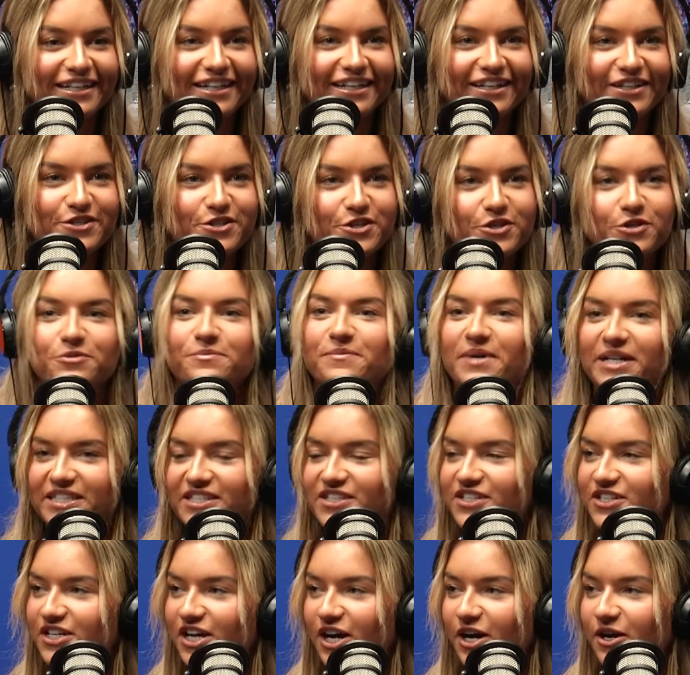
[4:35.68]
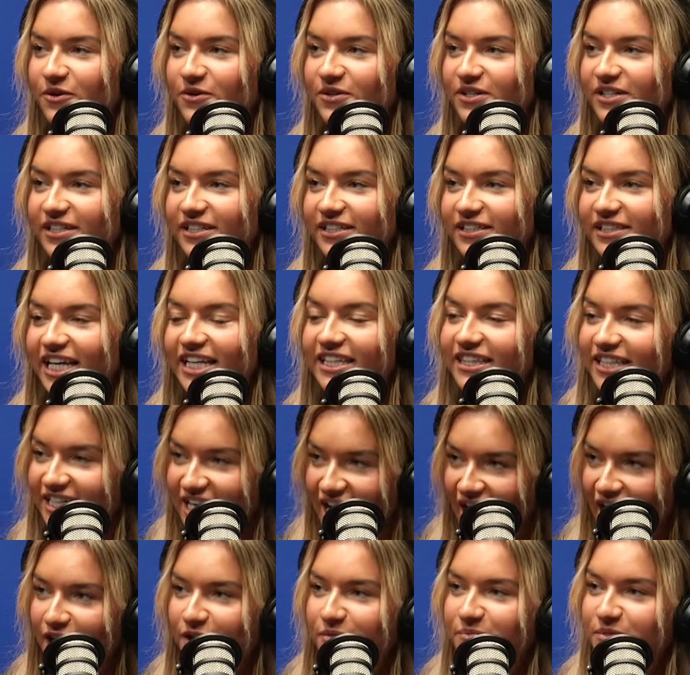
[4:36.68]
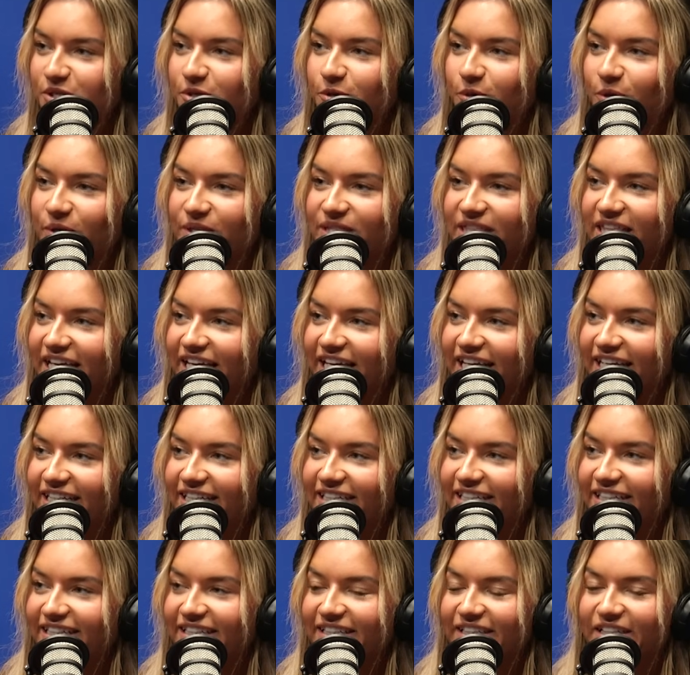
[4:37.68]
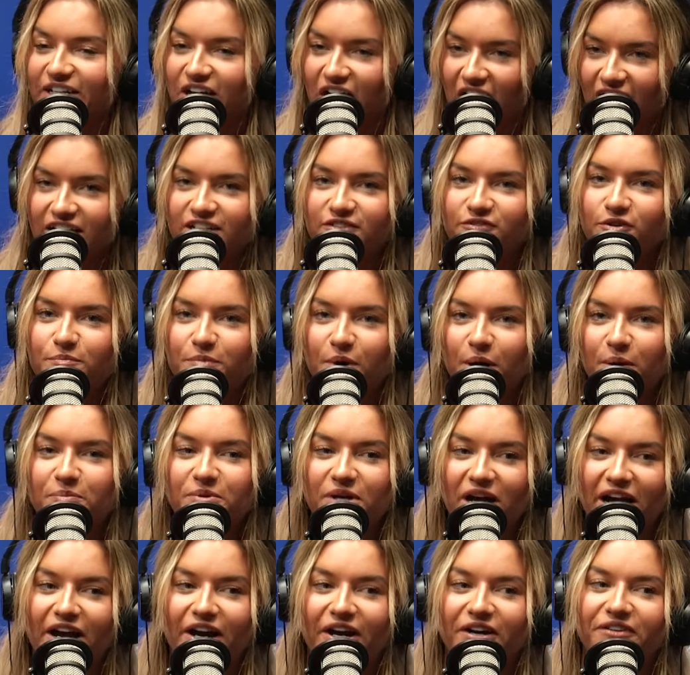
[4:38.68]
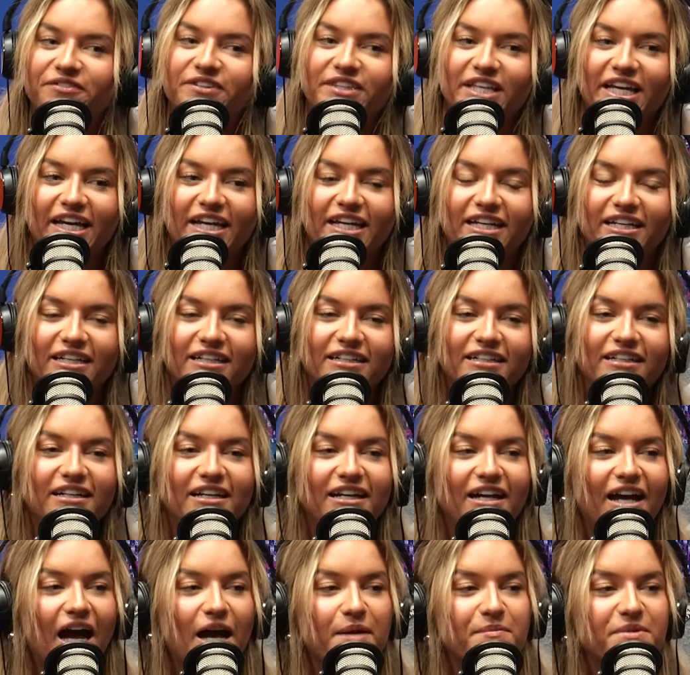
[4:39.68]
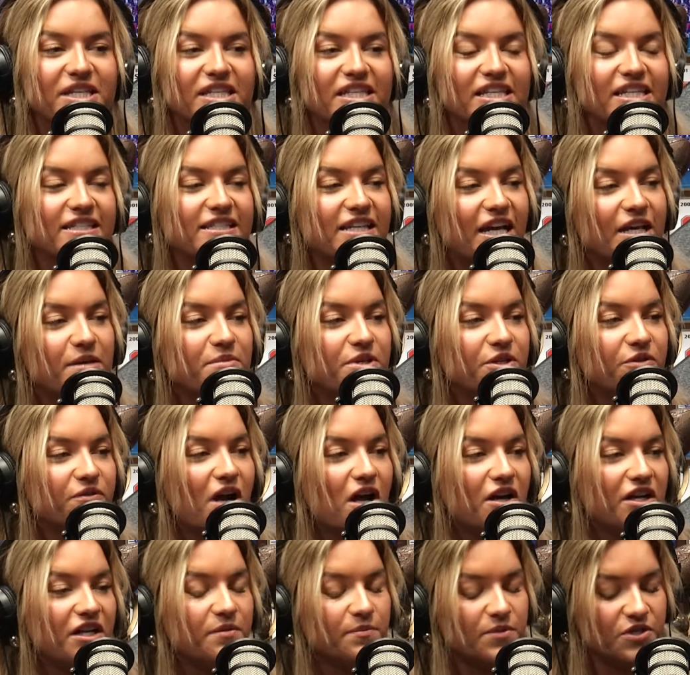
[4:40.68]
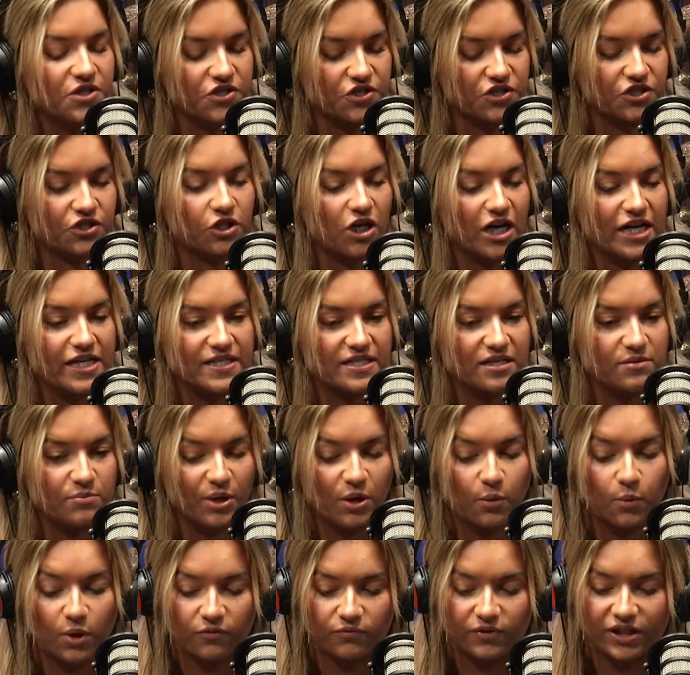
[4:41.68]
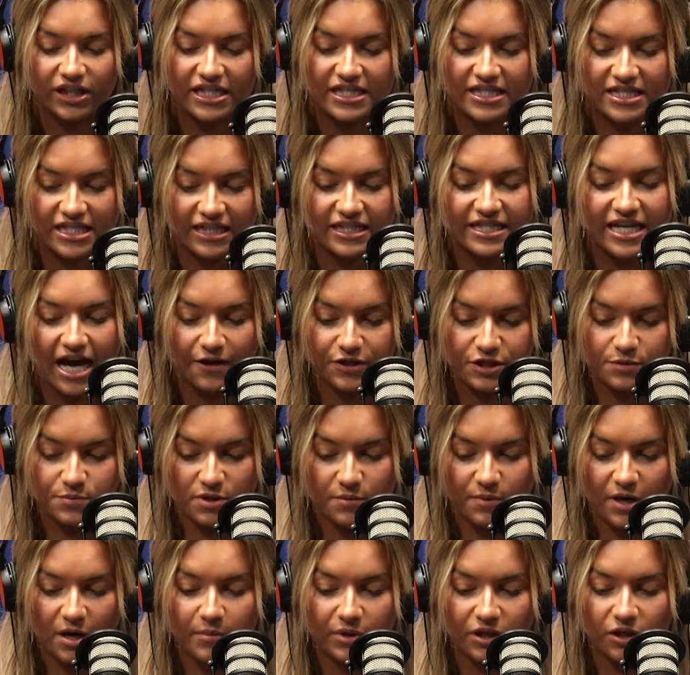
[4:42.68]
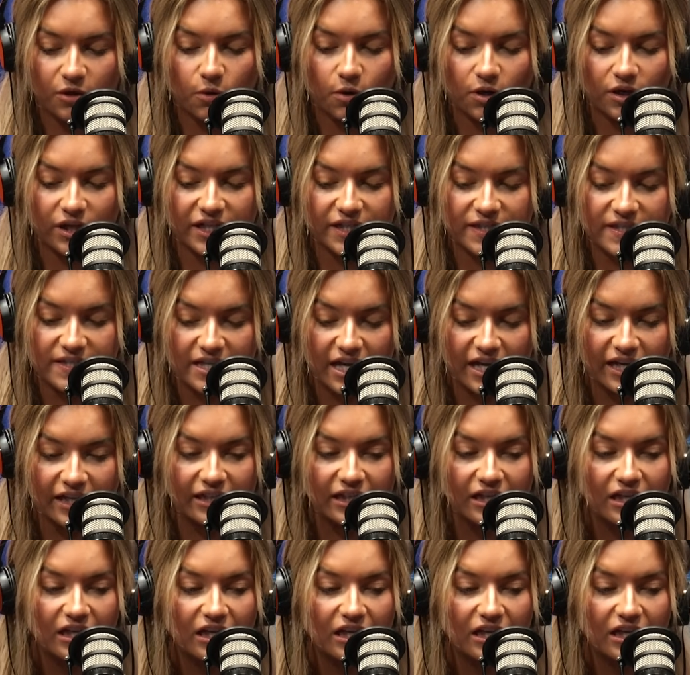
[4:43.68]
2 months ago. Like the Kyle McCord thing, the college football playoff thing. I mean, the excitement around him is just crazy. But what really sticks out to me about McCord is, like,